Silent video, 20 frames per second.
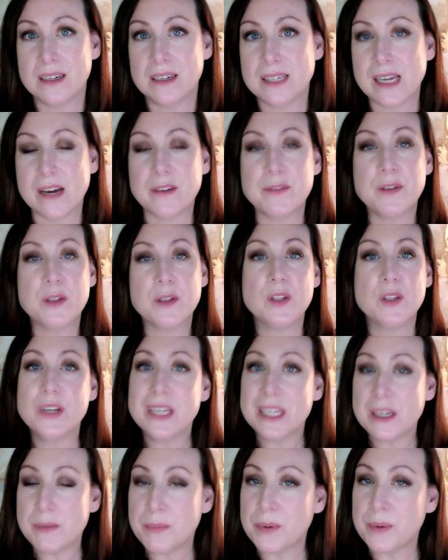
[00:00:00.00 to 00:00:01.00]
Now, if you
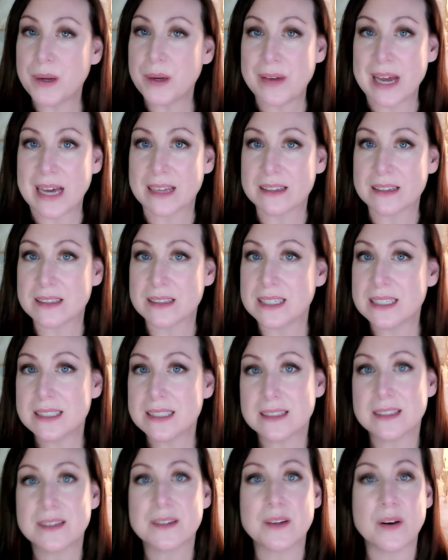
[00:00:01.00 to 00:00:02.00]
look at a pro
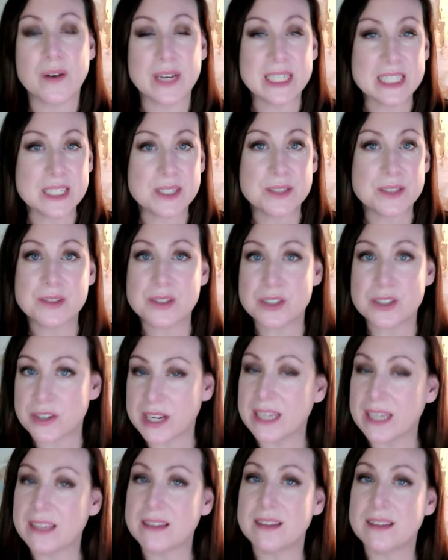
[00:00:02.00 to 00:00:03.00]
athlete, they're going to do
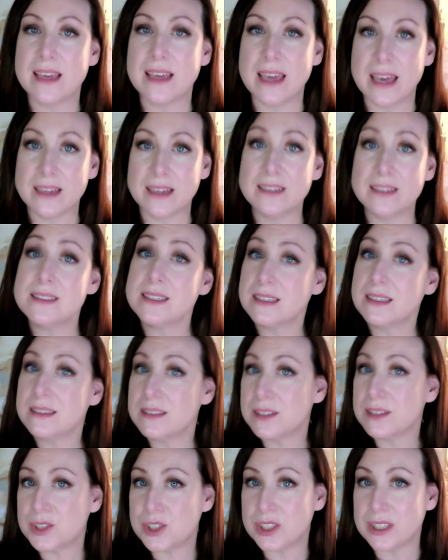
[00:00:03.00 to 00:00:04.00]
strength and
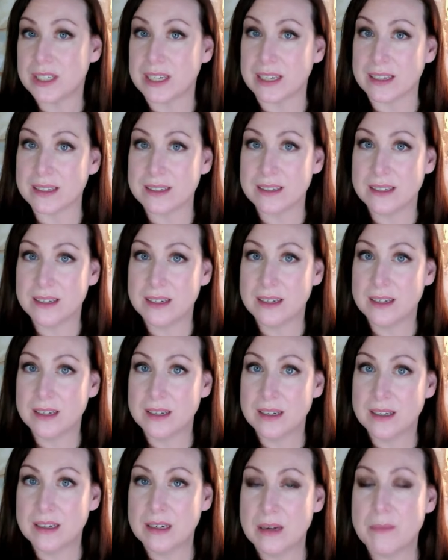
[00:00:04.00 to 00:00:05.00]
conditioning,
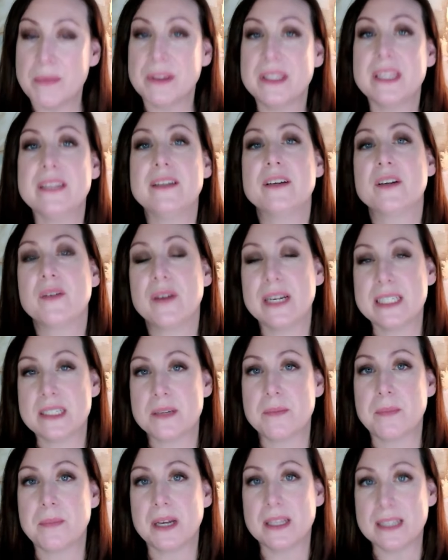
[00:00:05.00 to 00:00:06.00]
but then they're going
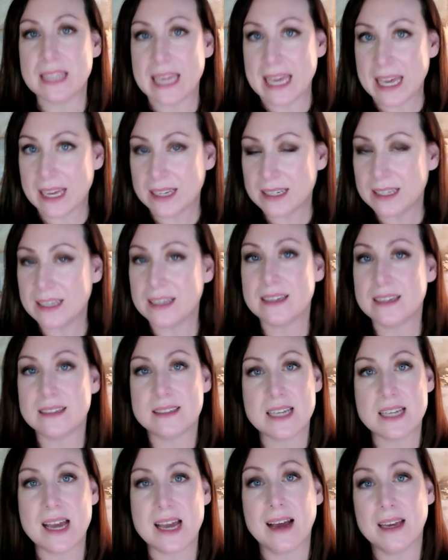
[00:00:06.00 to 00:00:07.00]
to plan
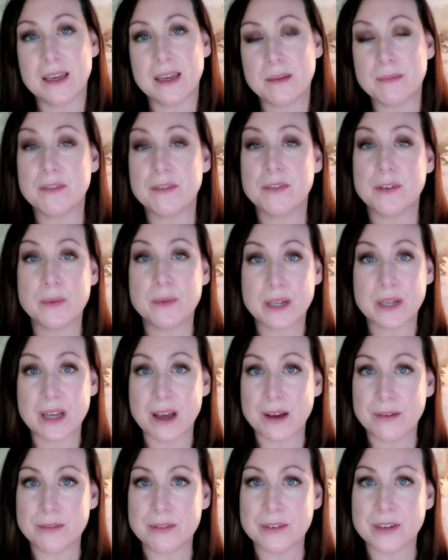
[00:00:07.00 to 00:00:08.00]
in time for
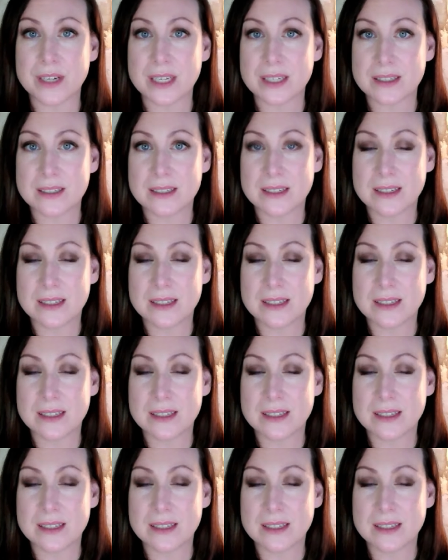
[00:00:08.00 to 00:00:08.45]
recovery.